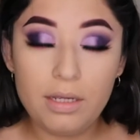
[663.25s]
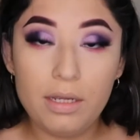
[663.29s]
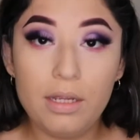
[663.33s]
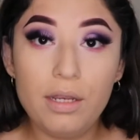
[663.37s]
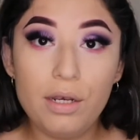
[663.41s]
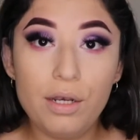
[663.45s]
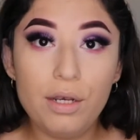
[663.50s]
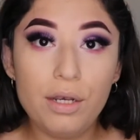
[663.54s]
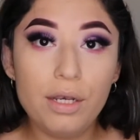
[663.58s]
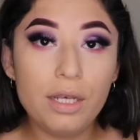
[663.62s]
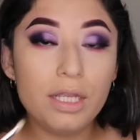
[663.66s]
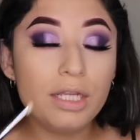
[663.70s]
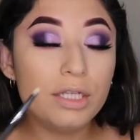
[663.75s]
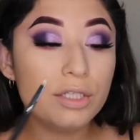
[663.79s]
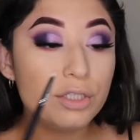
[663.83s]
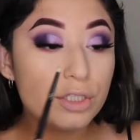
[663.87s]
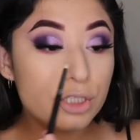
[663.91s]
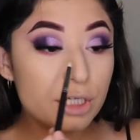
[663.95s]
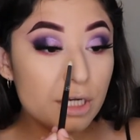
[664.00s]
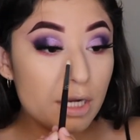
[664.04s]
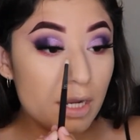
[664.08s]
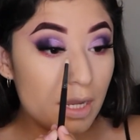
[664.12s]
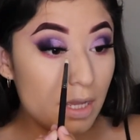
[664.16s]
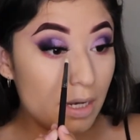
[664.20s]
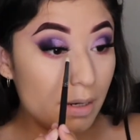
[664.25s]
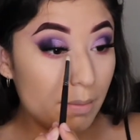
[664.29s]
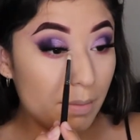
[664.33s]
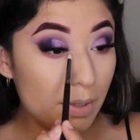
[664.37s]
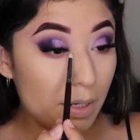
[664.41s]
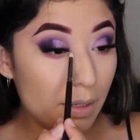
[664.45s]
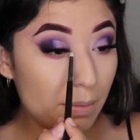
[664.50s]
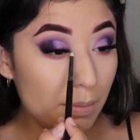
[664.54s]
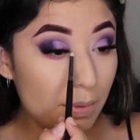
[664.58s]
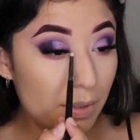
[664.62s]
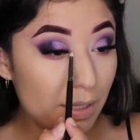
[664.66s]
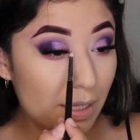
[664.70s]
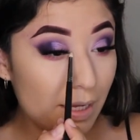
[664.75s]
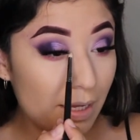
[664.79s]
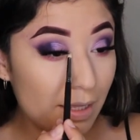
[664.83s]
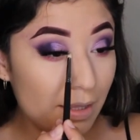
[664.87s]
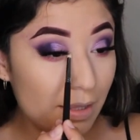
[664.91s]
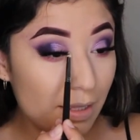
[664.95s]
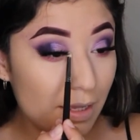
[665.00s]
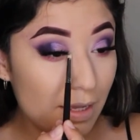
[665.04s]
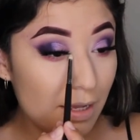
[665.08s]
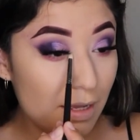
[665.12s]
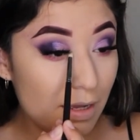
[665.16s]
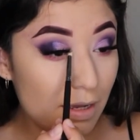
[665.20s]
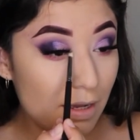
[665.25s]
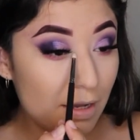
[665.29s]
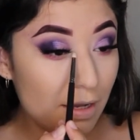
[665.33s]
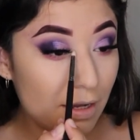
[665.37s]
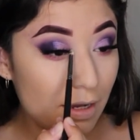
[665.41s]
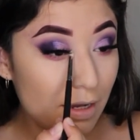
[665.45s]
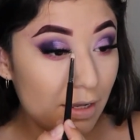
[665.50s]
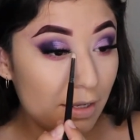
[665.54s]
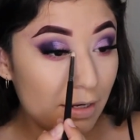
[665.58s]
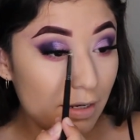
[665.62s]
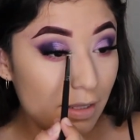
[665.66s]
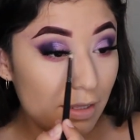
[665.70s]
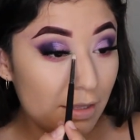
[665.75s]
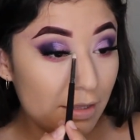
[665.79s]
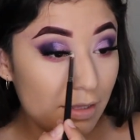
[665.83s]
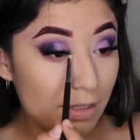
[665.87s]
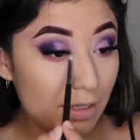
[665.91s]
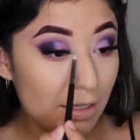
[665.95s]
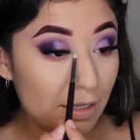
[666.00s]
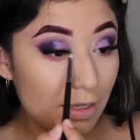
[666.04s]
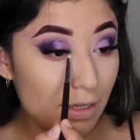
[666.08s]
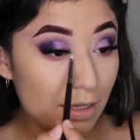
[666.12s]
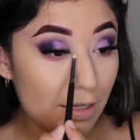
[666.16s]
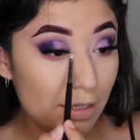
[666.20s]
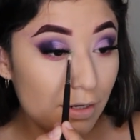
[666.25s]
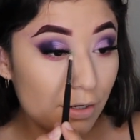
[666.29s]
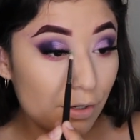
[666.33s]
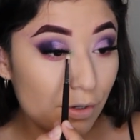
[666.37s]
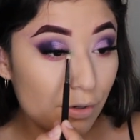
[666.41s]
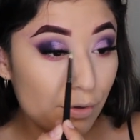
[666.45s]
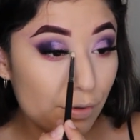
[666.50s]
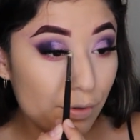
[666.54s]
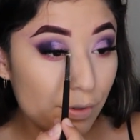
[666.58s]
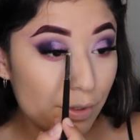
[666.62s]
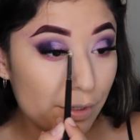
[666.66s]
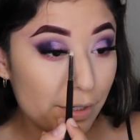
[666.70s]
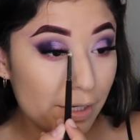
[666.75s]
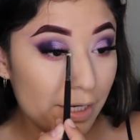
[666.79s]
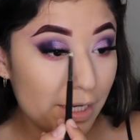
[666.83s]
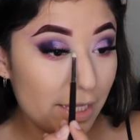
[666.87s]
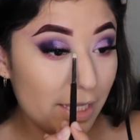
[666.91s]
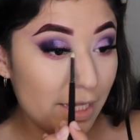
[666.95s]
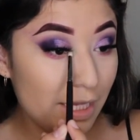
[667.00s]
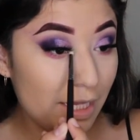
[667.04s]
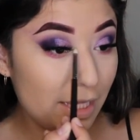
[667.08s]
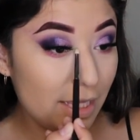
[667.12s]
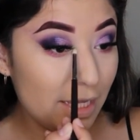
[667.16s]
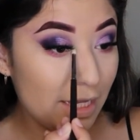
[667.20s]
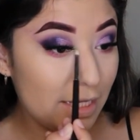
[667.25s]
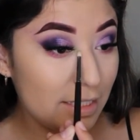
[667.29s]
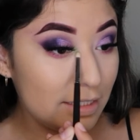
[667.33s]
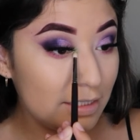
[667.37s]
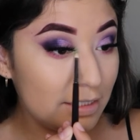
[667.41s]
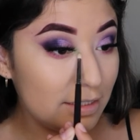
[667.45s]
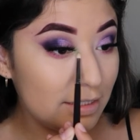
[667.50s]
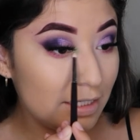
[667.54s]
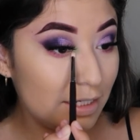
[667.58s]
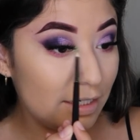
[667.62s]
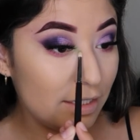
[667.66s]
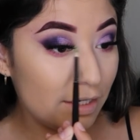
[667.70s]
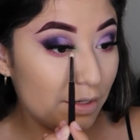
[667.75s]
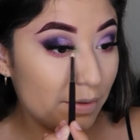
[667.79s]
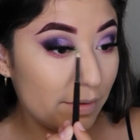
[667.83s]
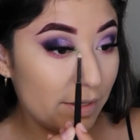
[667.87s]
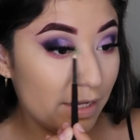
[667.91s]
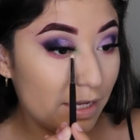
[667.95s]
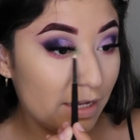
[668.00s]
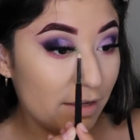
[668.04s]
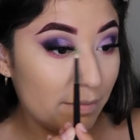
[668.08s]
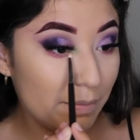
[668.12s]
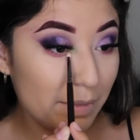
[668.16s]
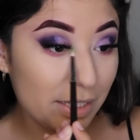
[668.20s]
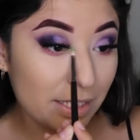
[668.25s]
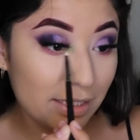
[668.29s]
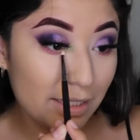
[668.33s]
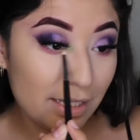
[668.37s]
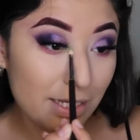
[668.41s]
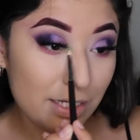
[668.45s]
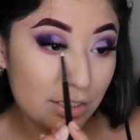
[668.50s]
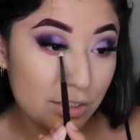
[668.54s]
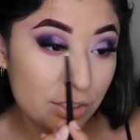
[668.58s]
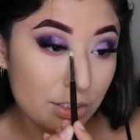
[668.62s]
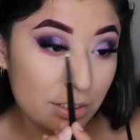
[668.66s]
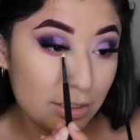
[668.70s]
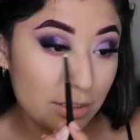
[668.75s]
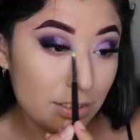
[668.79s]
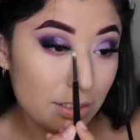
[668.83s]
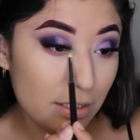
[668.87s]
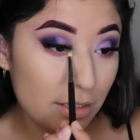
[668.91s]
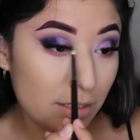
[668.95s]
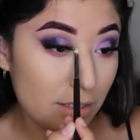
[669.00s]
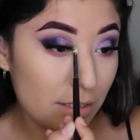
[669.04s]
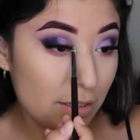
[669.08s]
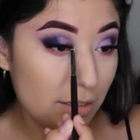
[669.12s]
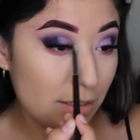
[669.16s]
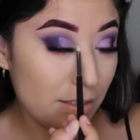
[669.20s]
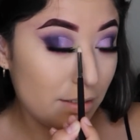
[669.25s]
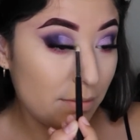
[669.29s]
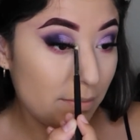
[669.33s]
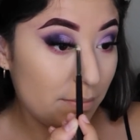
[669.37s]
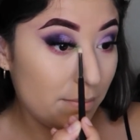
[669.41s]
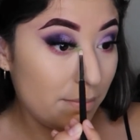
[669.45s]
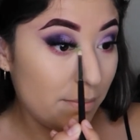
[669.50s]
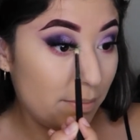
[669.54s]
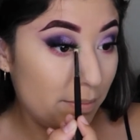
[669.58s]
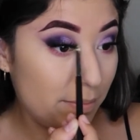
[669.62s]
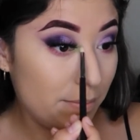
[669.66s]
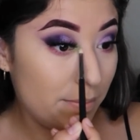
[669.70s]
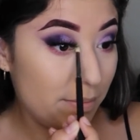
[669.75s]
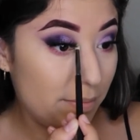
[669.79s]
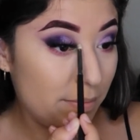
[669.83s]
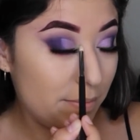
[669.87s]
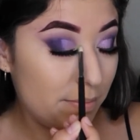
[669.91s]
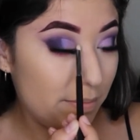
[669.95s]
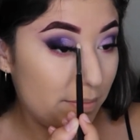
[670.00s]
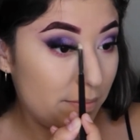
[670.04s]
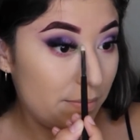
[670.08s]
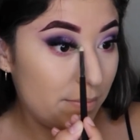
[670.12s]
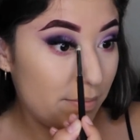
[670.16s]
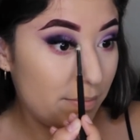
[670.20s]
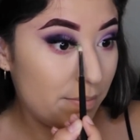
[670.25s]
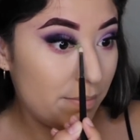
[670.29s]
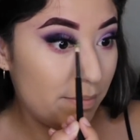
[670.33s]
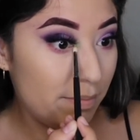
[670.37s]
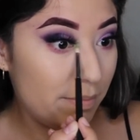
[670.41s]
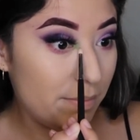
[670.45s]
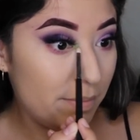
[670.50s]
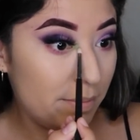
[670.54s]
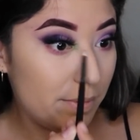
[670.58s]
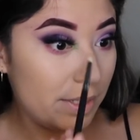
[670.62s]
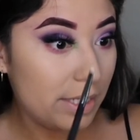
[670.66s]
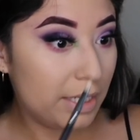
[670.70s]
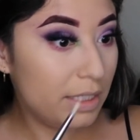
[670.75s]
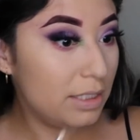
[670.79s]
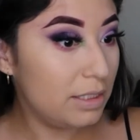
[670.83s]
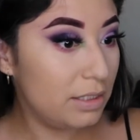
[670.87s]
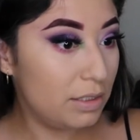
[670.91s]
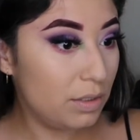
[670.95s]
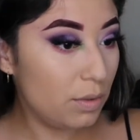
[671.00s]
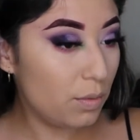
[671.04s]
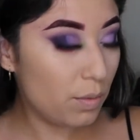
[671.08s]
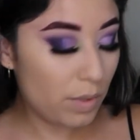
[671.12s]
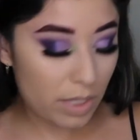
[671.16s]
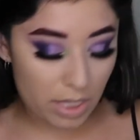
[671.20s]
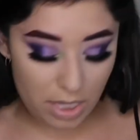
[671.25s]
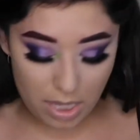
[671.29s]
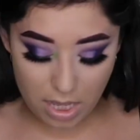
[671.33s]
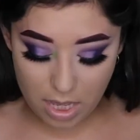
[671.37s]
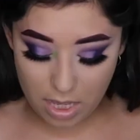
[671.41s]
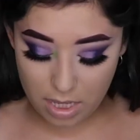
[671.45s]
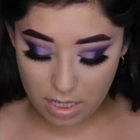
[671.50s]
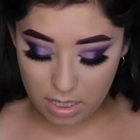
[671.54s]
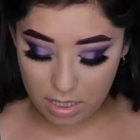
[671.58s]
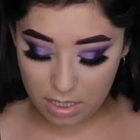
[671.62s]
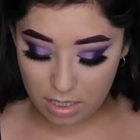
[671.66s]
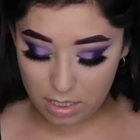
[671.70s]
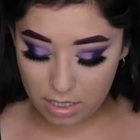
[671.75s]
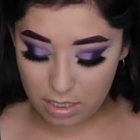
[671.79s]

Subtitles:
Nature and I'm gonna apply that on the inner corner. Yes, I know I have my lashes on, but it's okay.